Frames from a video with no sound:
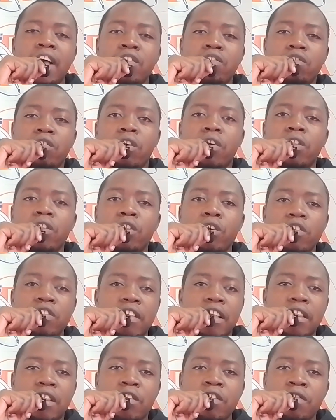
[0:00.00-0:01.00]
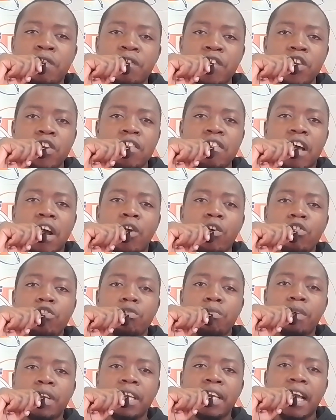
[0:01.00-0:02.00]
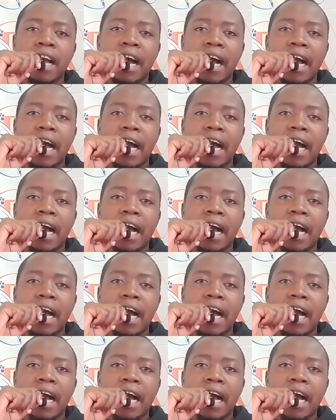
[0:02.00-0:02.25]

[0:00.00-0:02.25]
So those videos are going to be